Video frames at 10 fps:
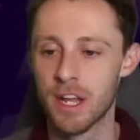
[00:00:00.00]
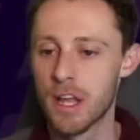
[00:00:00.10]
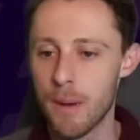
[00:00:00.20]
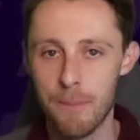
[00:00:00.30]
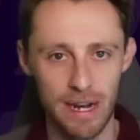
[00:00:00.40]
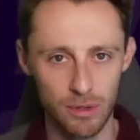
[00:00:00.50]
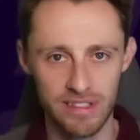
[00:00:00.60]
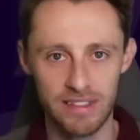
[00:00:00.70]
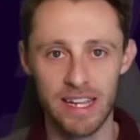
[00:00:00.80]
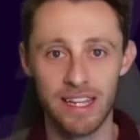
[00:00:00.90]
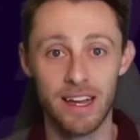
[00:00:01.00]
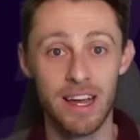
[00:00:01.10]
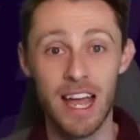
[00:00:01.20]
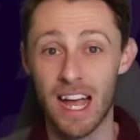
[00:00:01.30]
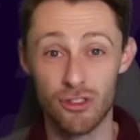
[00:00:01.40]
penalty taker,
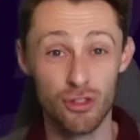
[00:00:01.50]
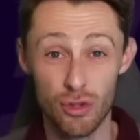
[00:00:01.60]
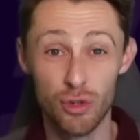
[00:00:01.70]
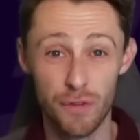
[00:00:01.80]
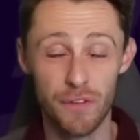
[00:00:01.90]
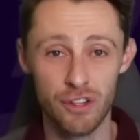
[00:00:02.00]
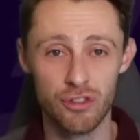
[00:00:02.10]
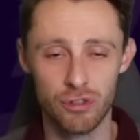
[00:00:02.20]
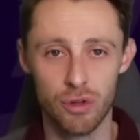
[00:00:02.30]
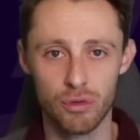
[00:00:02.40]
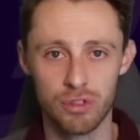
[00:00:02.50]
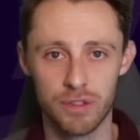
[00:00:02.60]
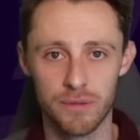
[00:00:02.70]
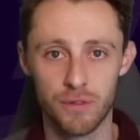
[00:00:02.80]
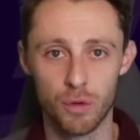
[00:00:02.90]
and just good fixtures long-term
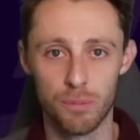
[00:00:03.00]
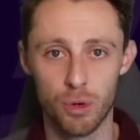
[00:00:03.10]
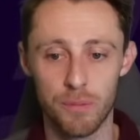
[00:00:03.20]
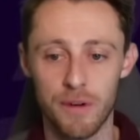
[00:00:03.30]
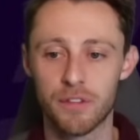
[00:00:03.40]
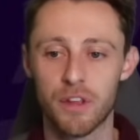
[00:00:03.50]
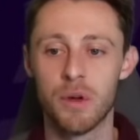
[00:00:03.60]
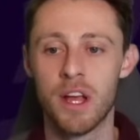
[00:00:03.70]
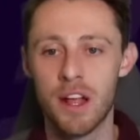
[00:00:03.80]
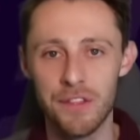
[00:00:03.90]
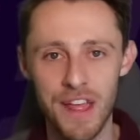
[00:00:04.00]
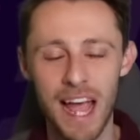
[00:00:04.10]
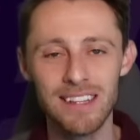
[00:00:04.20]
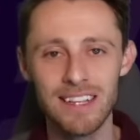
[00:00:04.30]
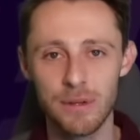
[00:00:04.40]
for Bournemouth. So that is
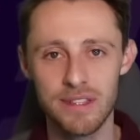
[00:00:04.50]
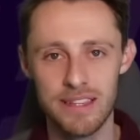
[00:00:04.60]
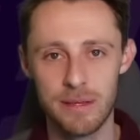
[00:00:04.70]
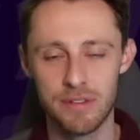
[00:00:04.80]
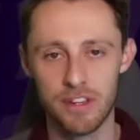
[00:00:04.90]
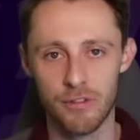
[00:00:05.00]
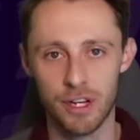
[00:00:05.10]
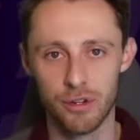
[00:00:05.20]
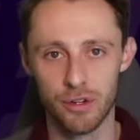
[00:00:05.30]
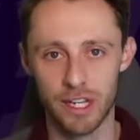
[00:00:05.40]
how the team is currently looking.